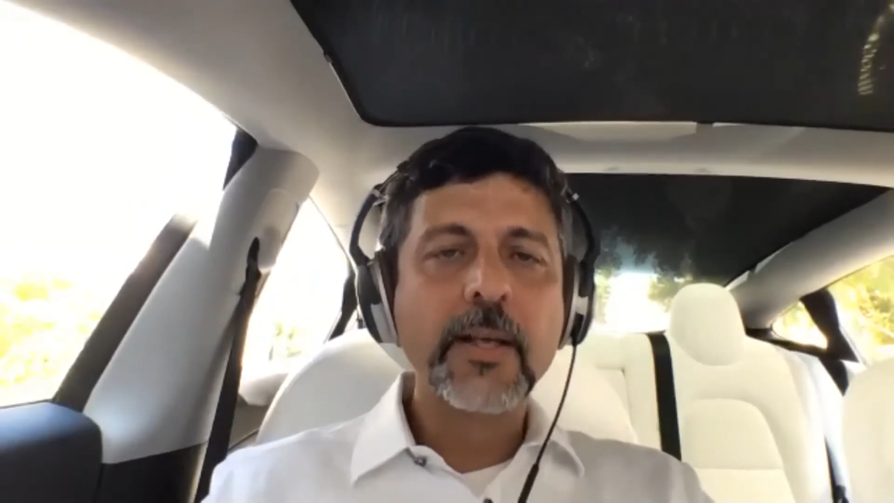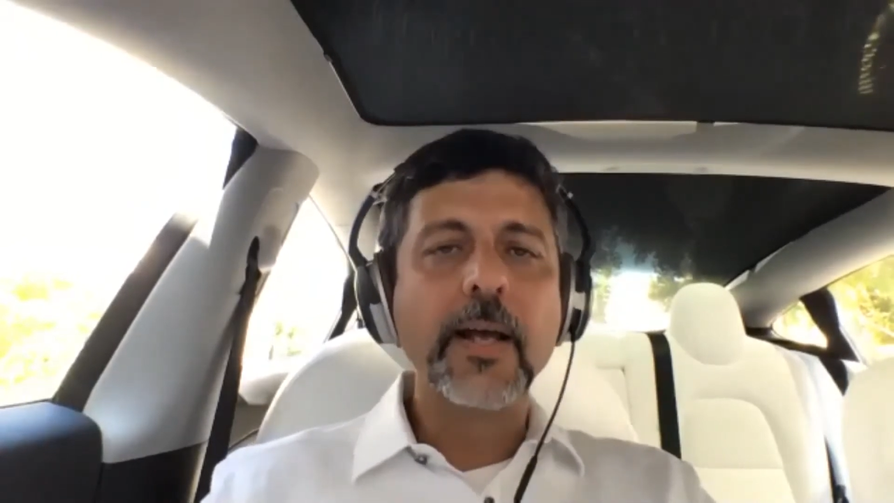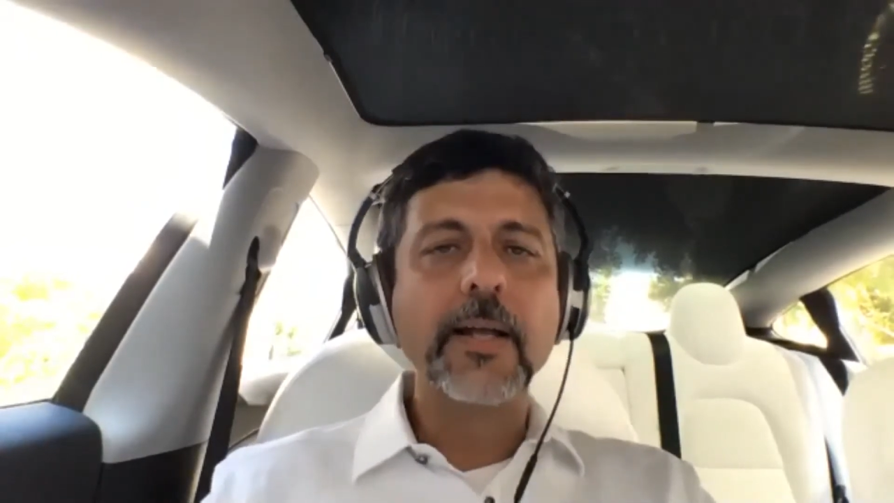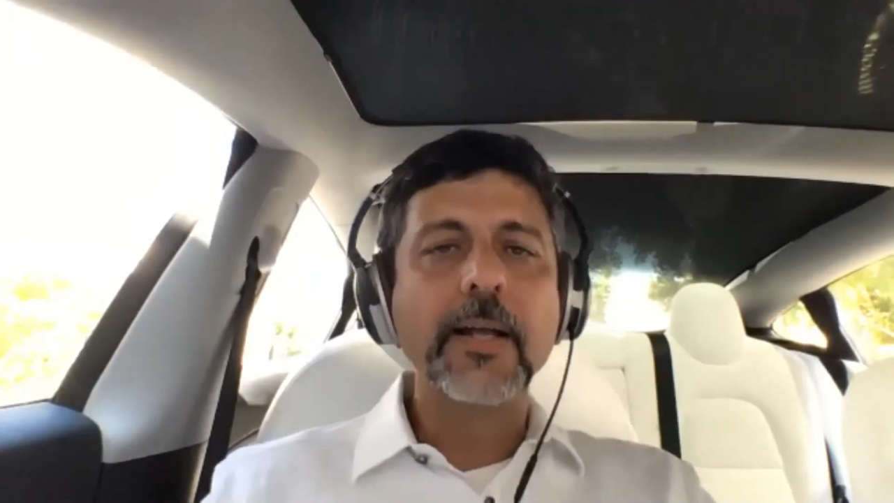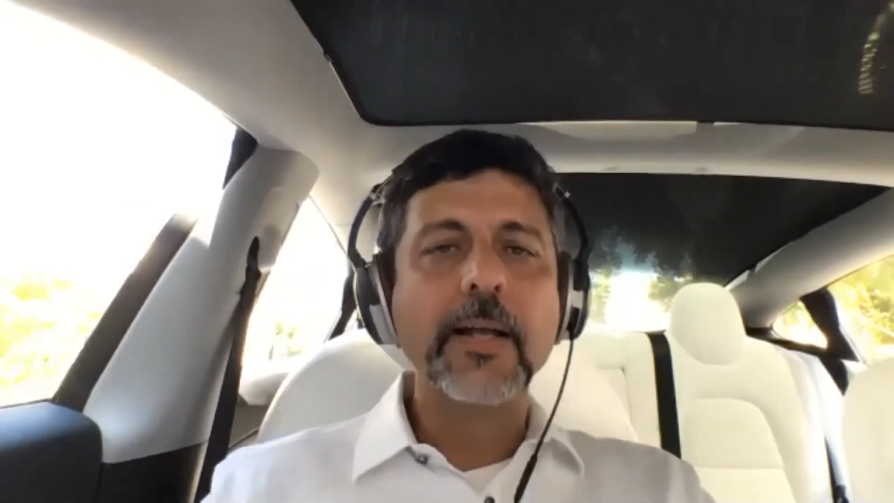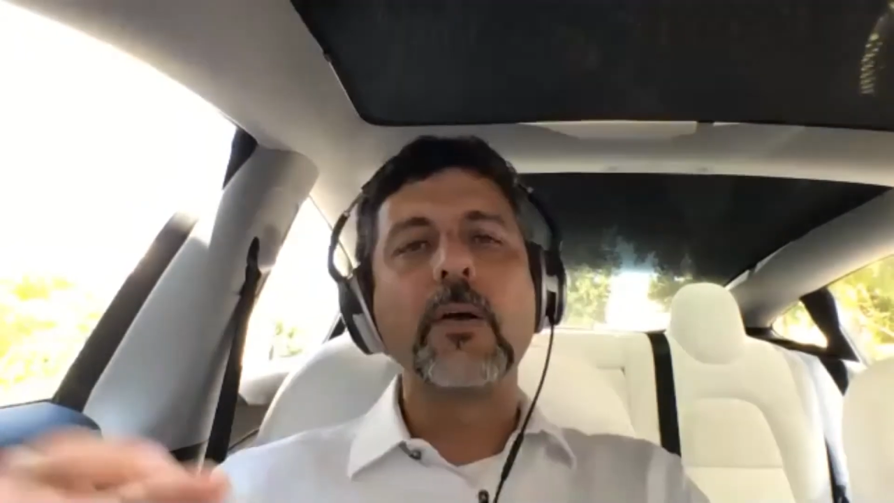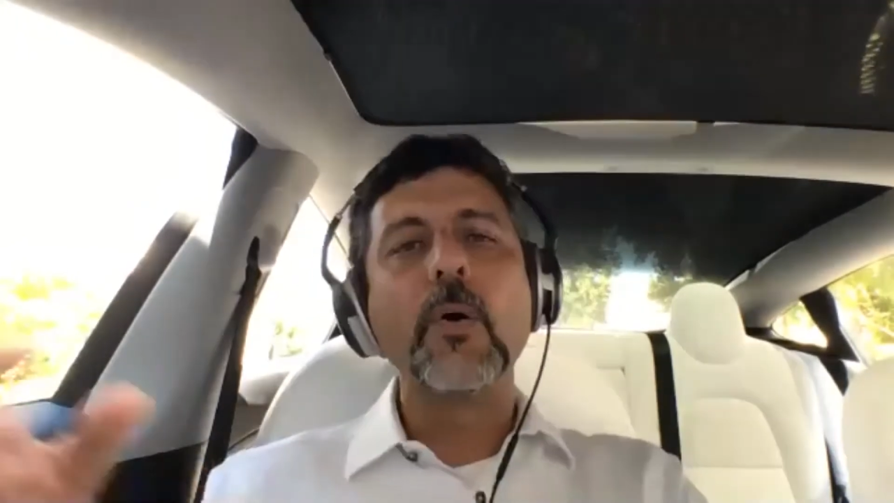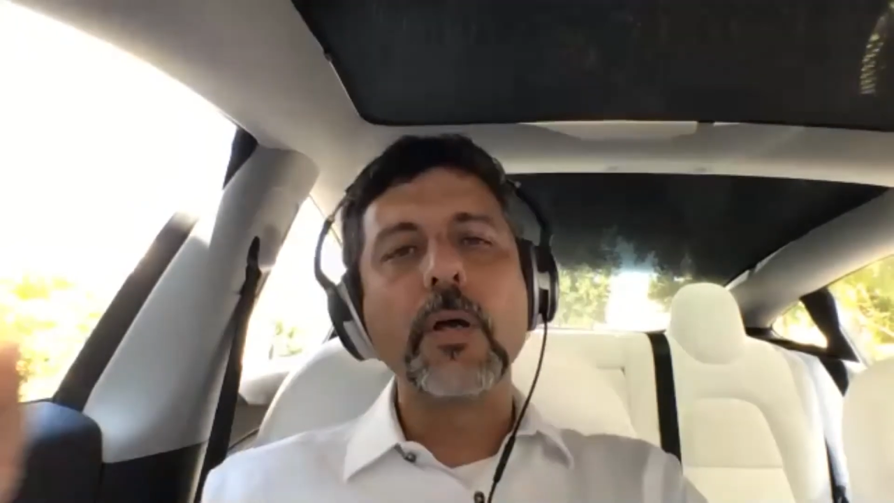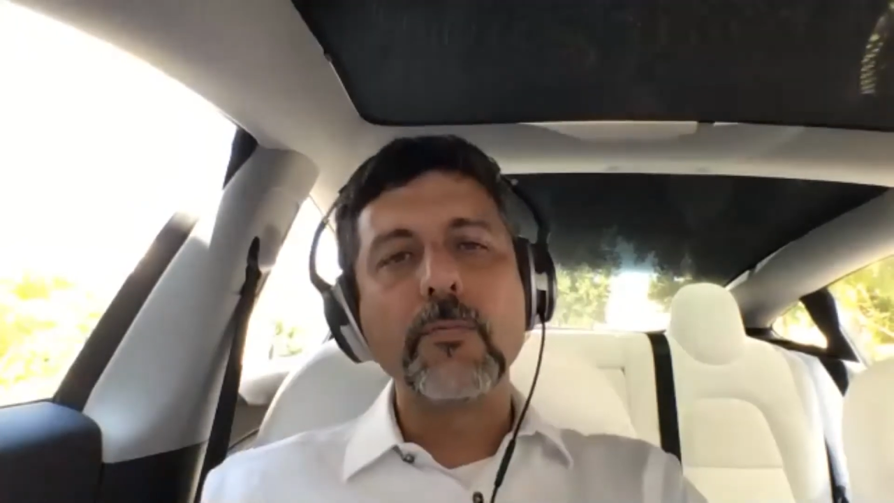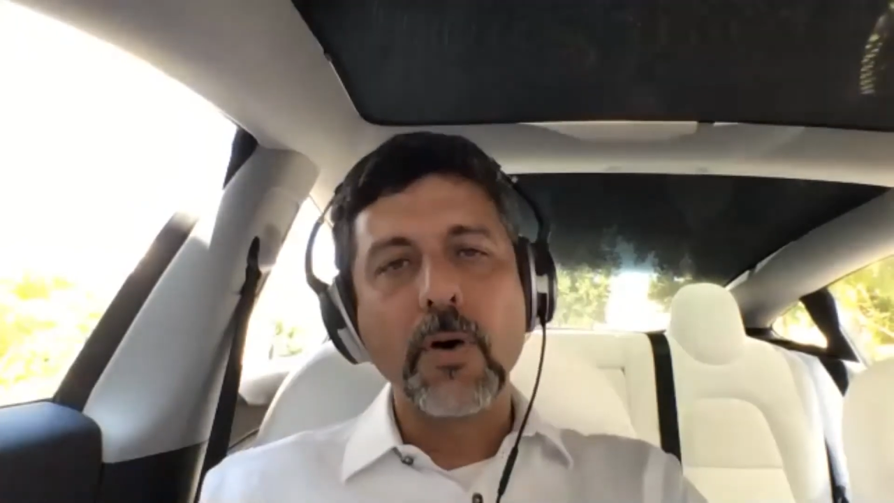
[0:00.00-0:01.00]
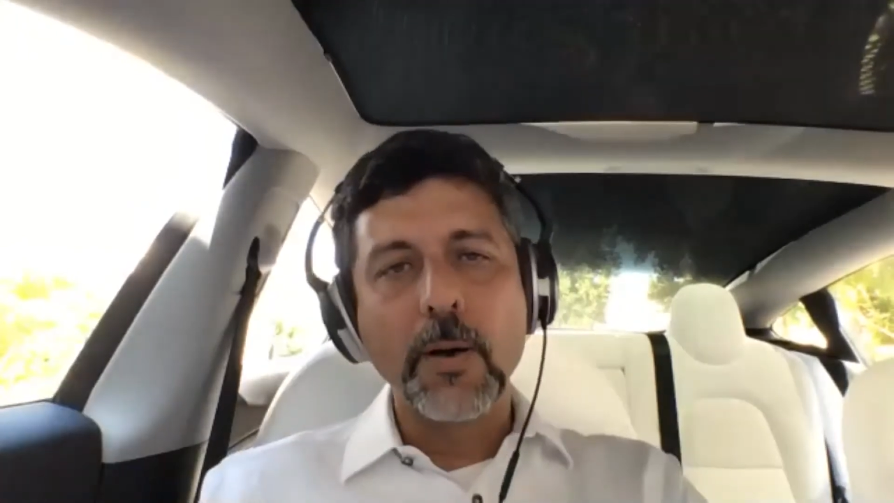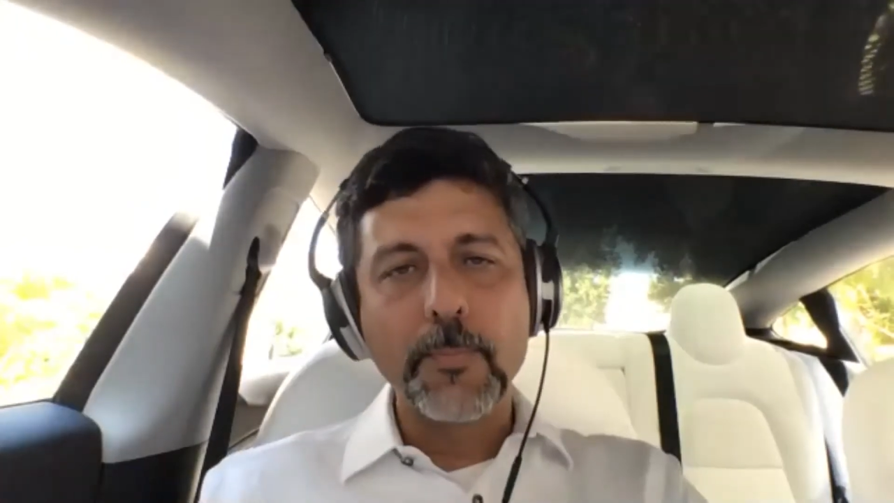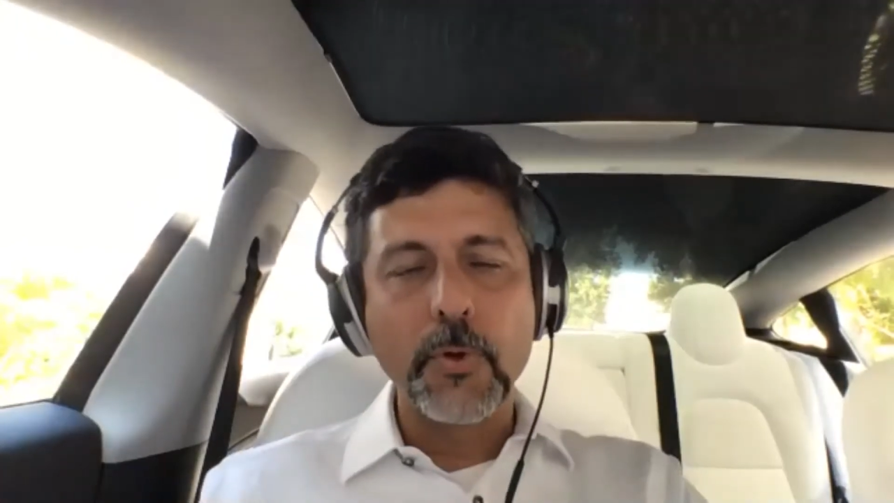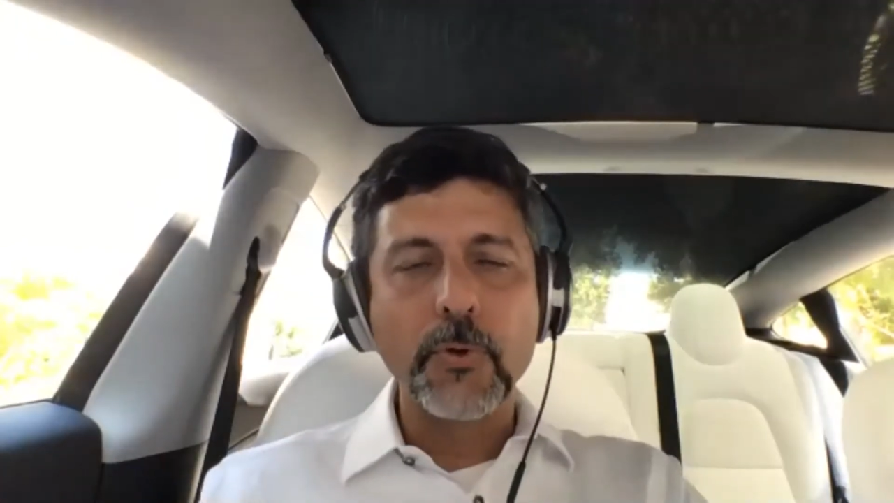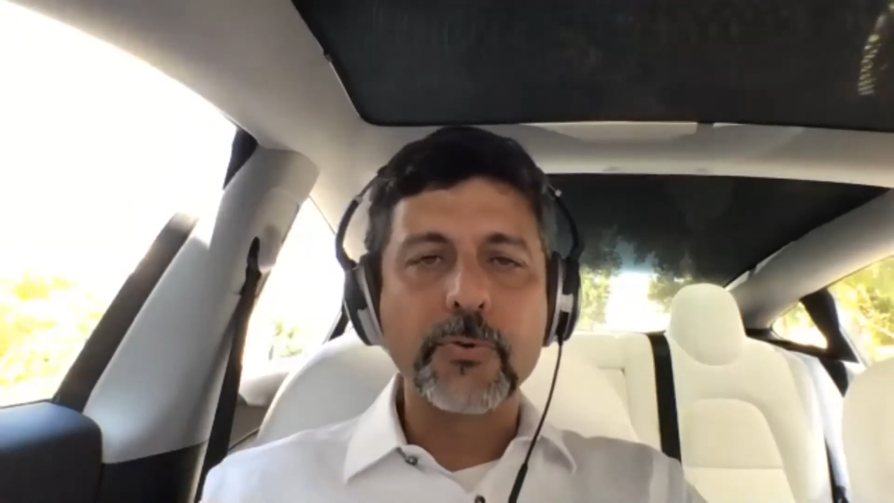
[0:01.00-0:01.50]
and then go
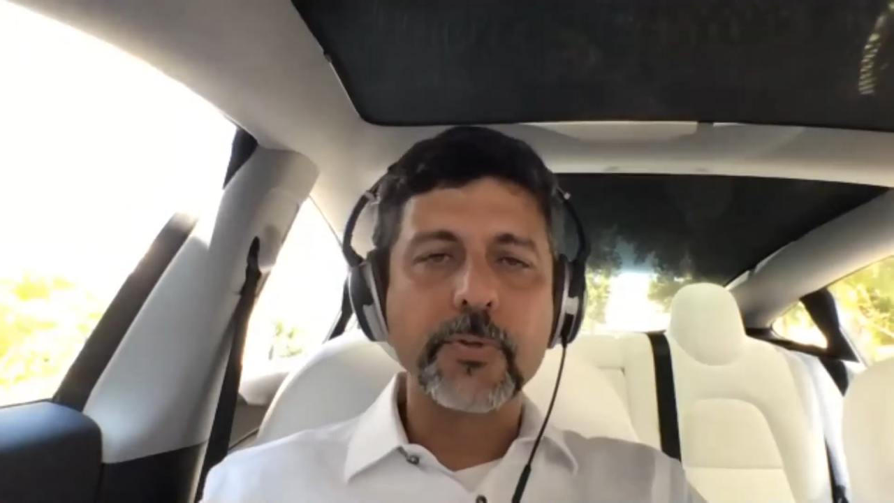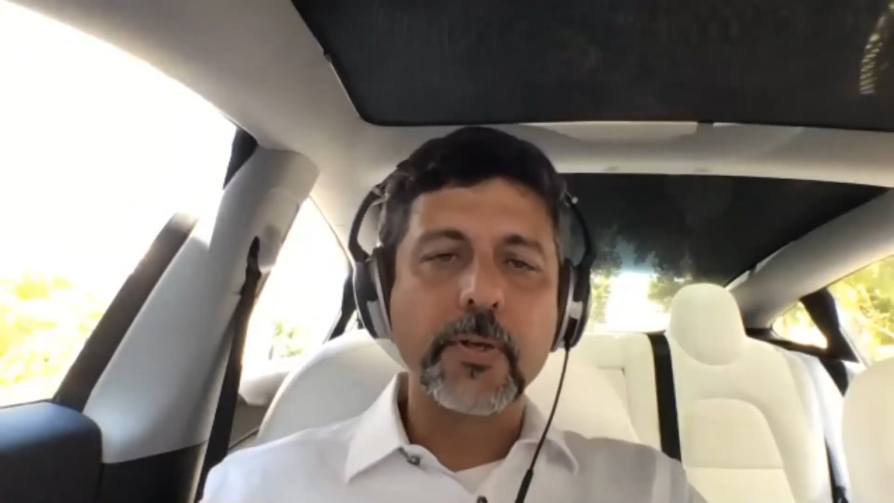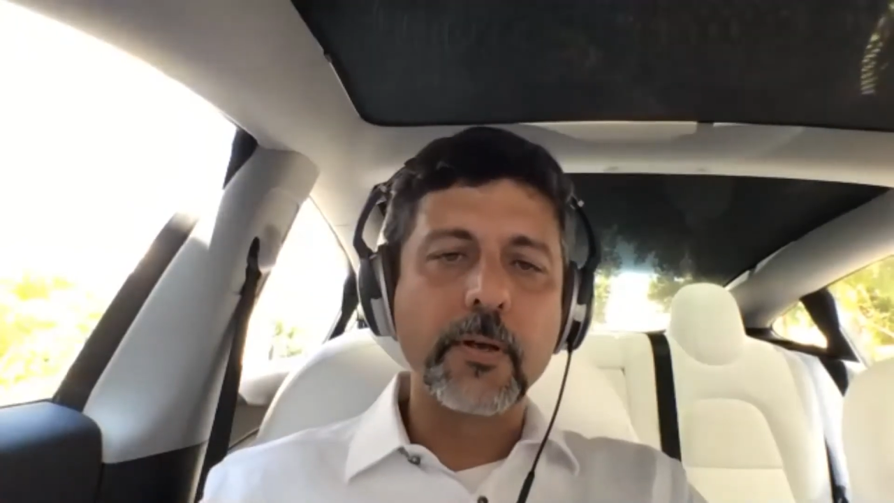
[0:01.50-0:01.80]
inform those